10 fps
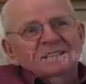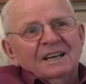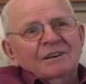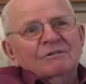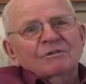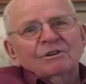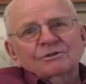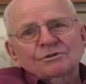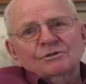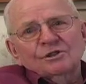
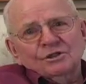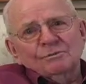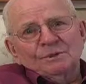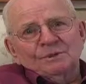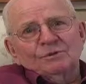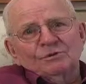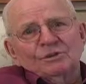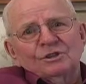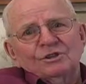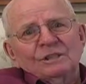Agriculture Adjustment
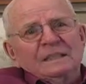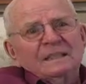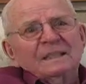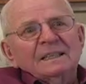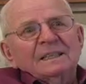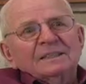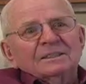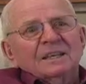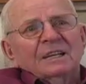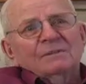Association.
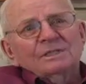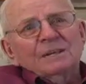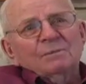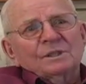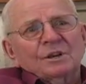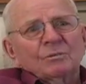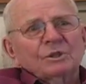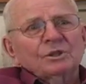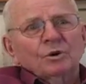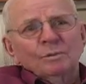The guy, his name was
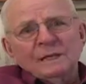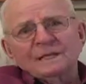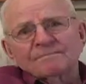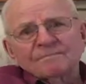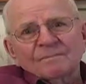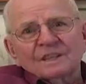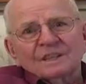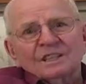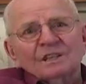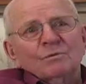Albert Doby,
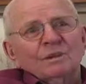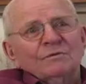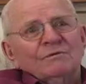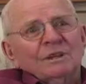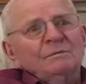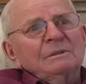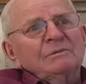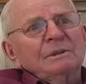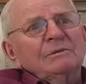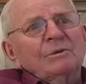and he worked for them, and
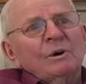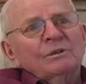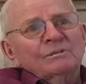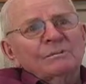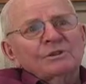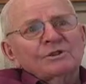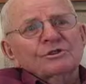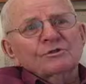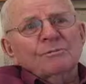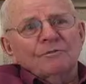we would go out and measure
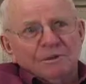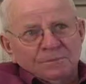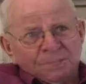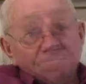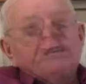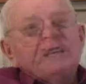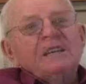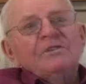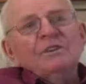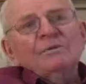strip farming.
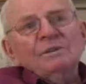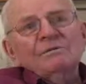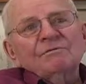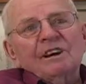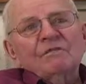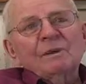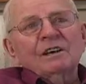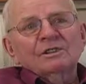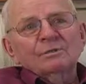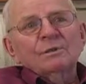Anything within 5
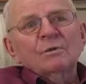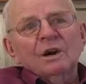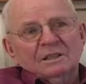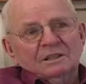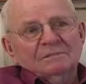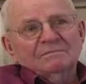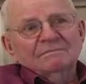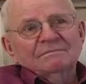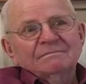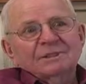miles we walked,
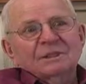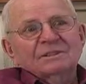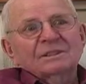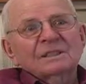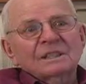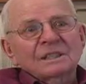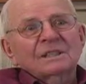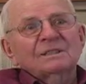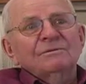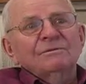because he
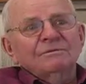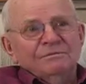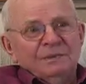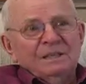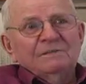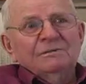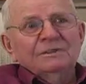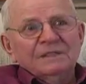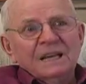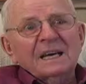had to pay for
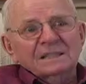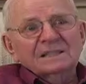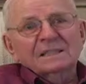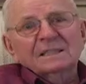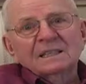his gas.